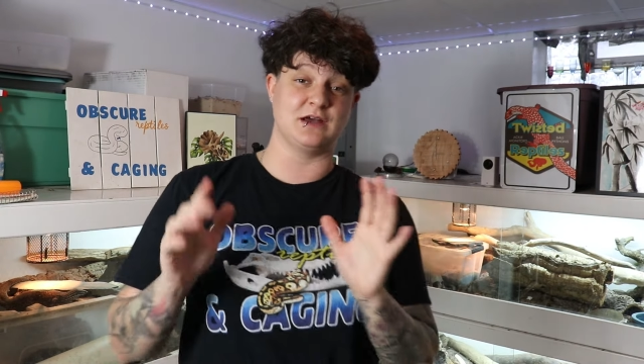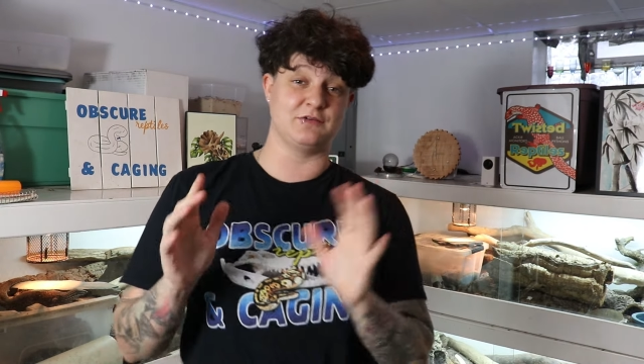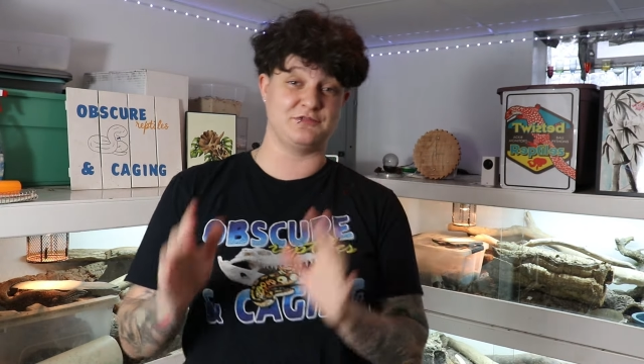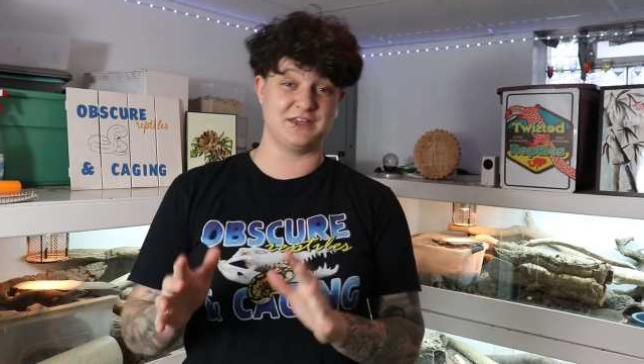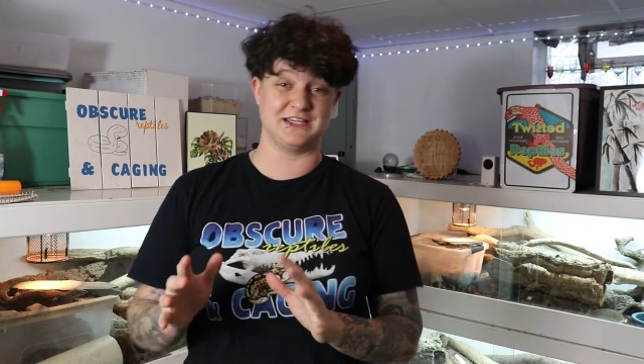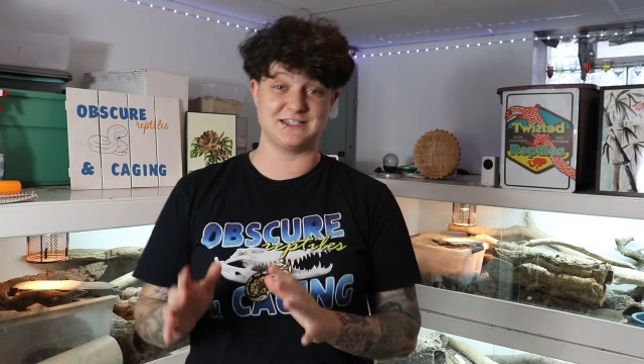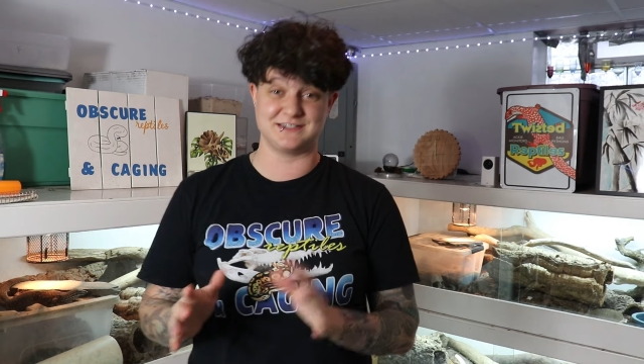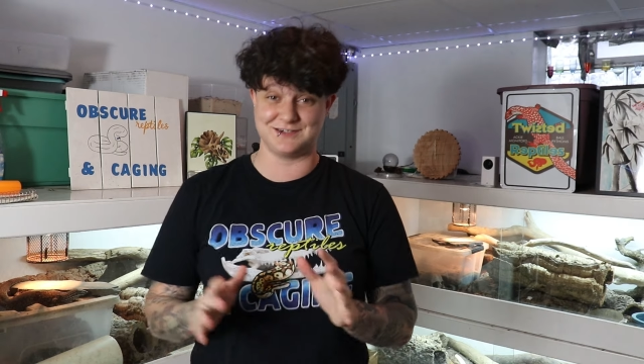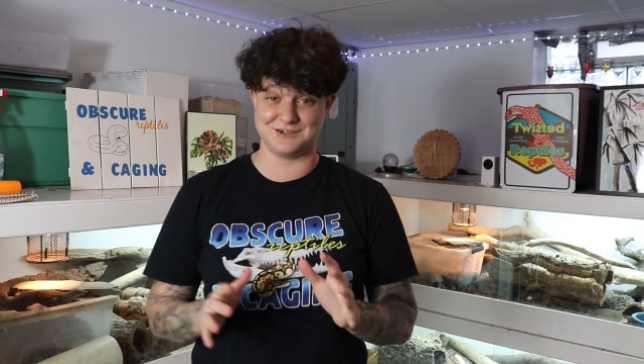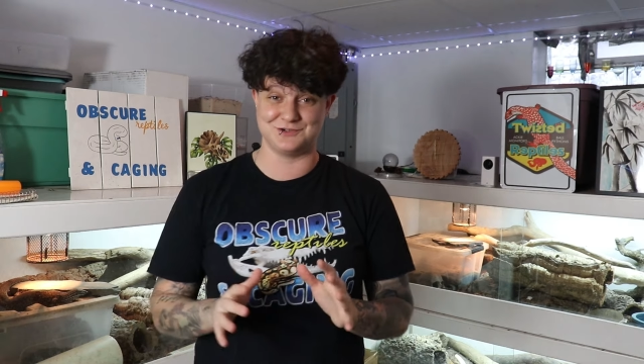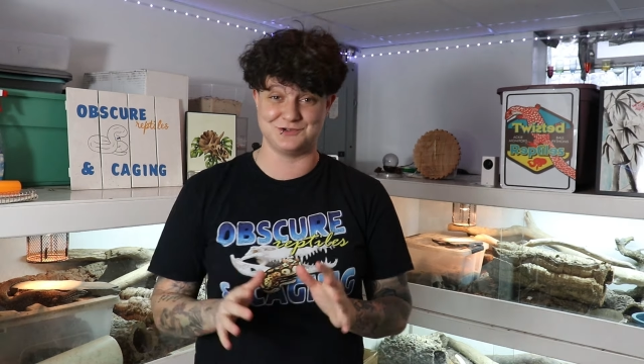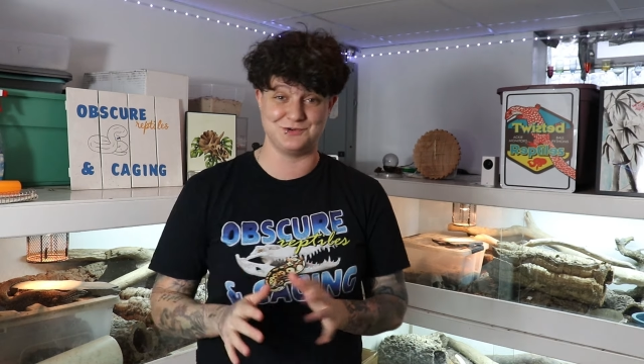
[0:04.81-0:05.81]
of things to
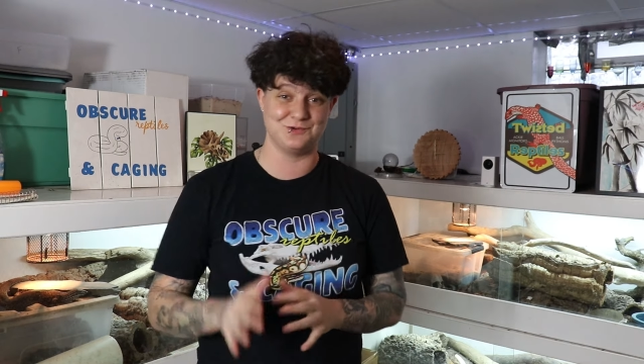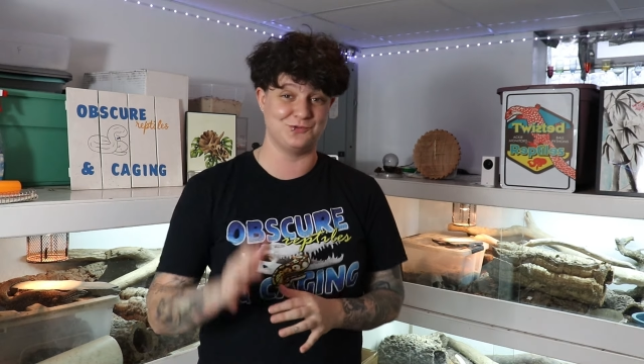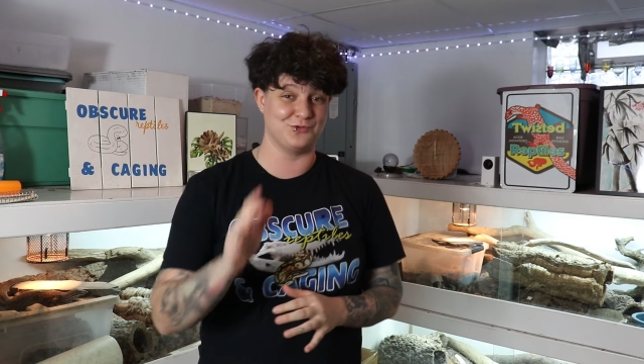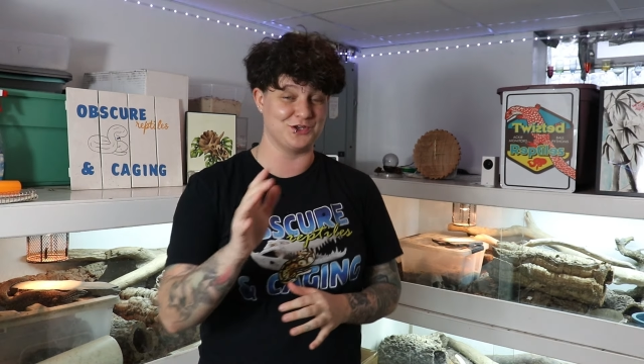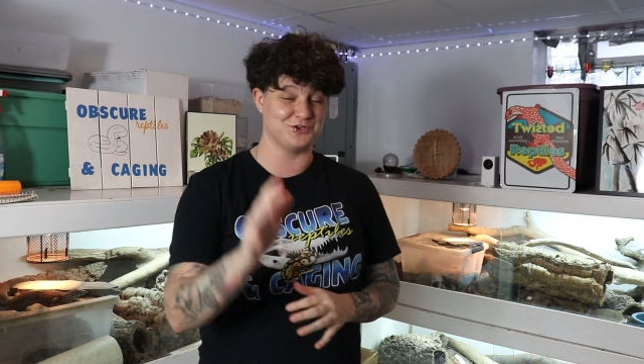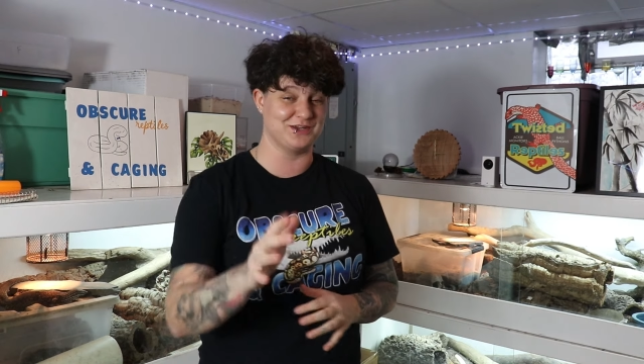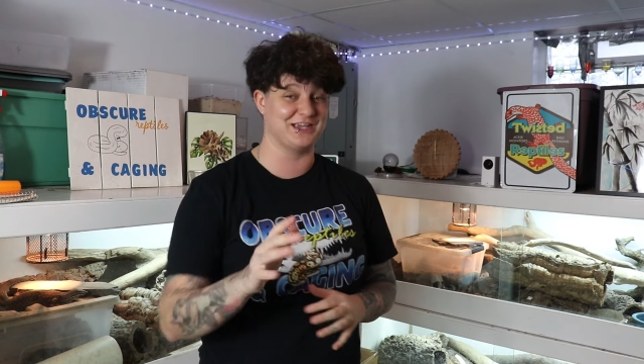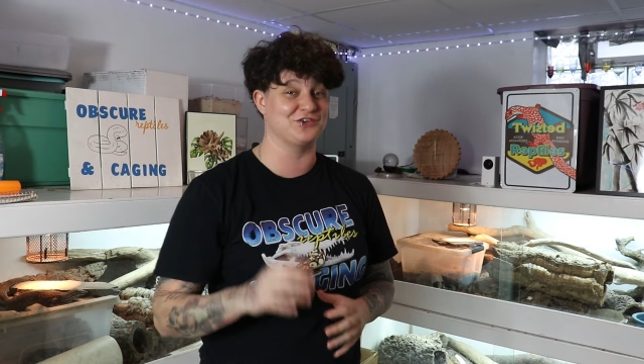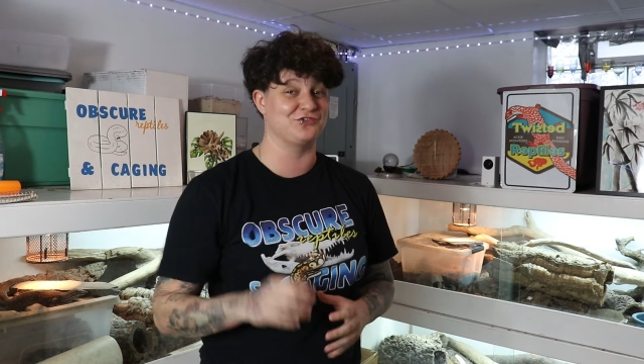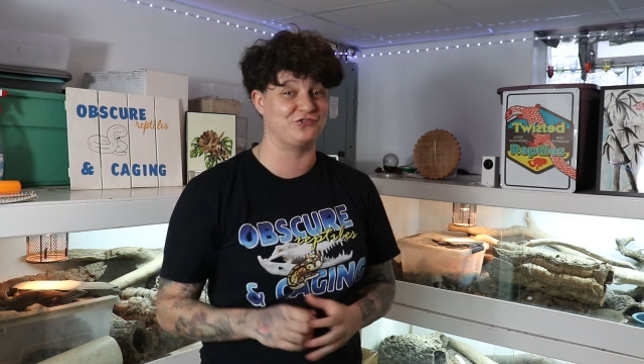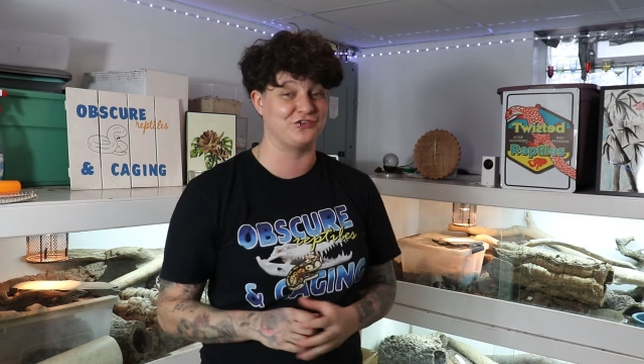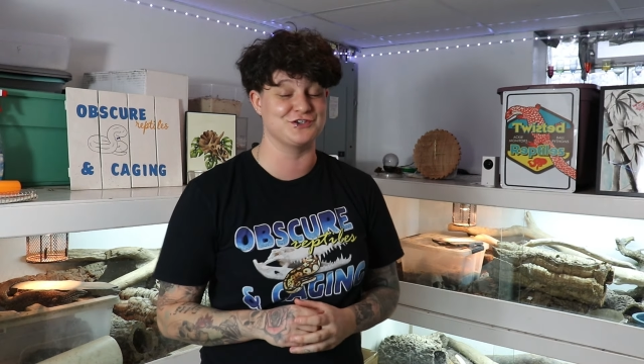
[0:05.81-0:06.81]
do when you get
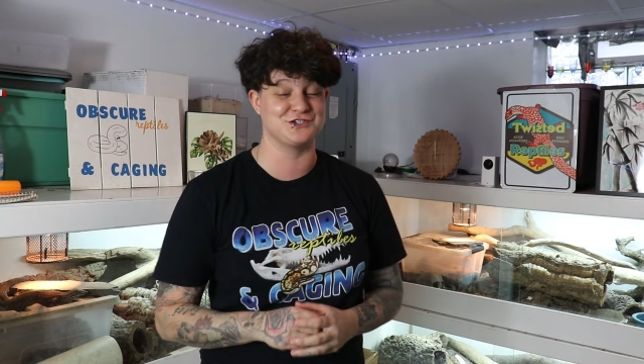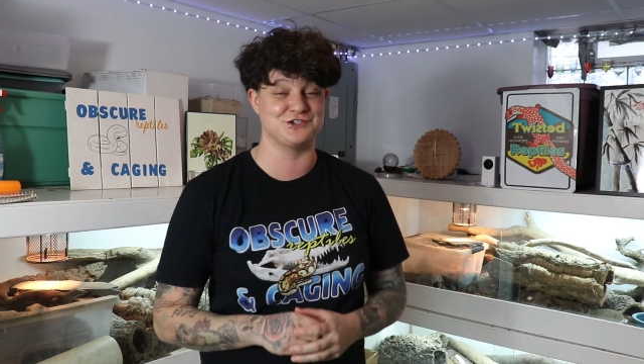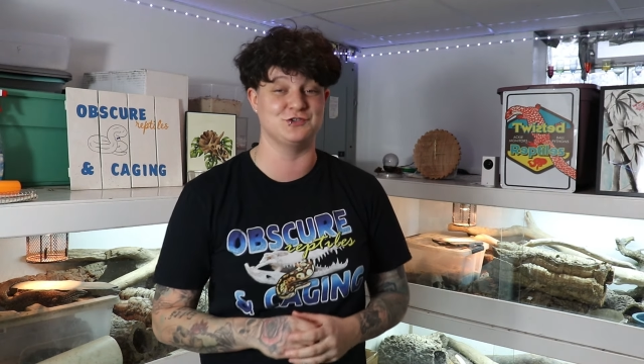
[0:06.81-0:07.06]
your first